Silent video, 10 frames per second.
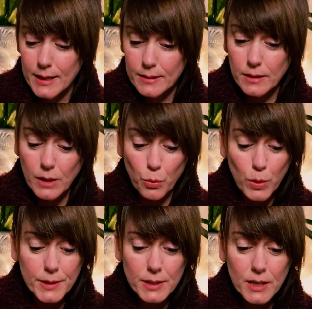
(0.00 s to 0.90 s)
that they
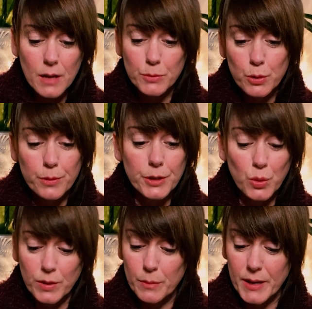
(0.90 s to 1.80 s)
want to come toward you
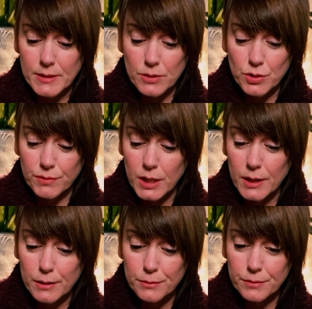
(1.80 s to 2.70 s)
with a message of
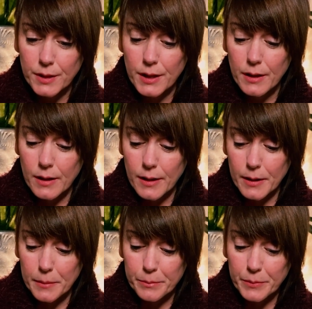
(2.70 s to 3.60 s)
love.
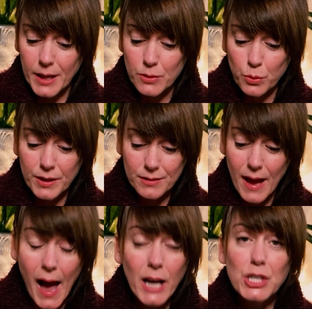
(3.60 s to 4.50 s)
And with
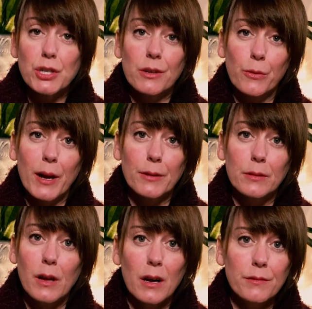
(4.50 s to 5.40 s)
action around
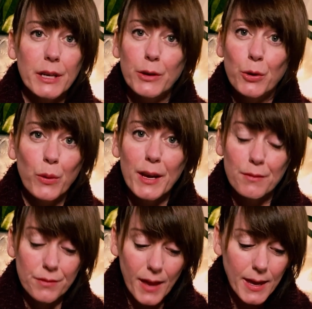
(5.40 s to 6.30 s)
love and a new way of
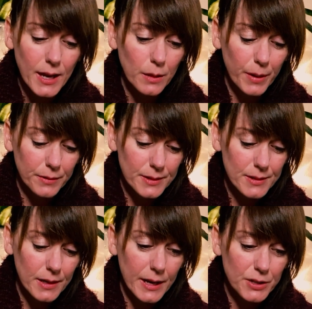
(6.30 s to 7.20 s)
thinking about this
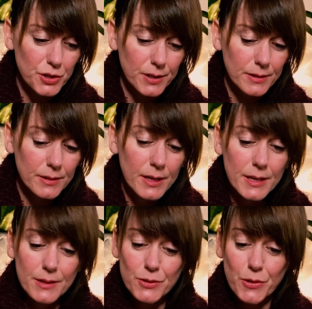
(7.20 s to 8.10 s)
connection.
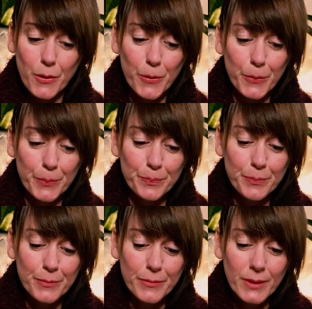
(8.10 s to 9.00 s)
So,
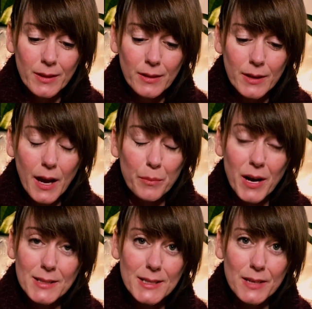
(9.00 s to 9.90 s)
yeah,
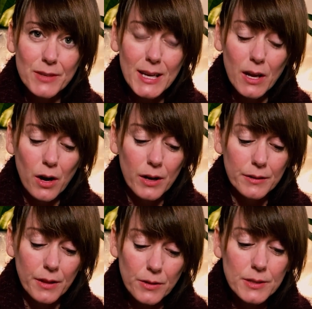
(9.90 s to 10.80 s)
positivity on
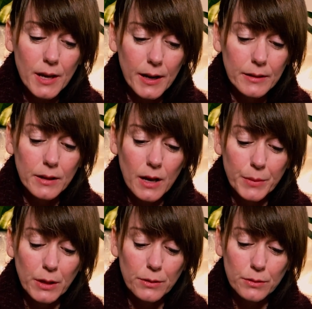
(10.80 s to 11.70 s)
their side
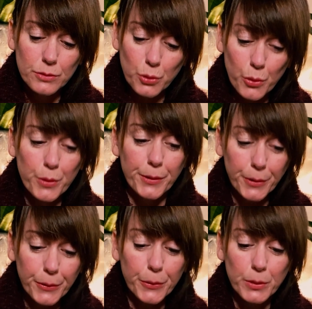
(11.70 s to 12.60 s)
coming toward
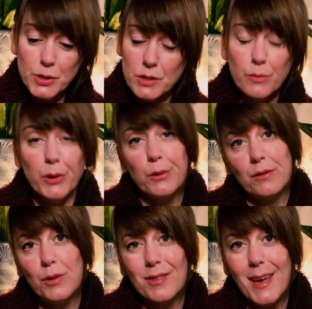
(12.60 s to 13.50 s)
you, which is a
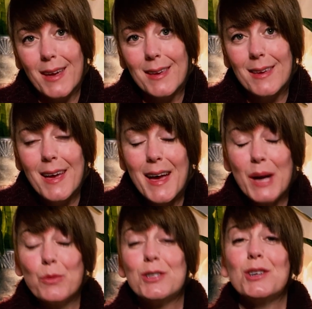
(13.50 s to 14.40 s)
beautiful thing. I'm
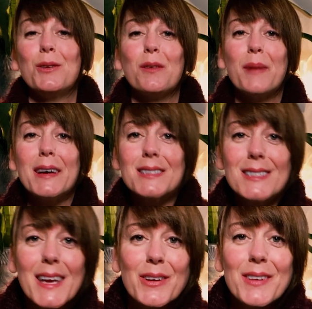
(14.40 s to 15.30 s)
wishing you the best.
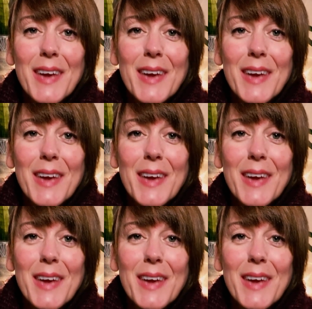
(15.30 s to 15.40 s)
Take good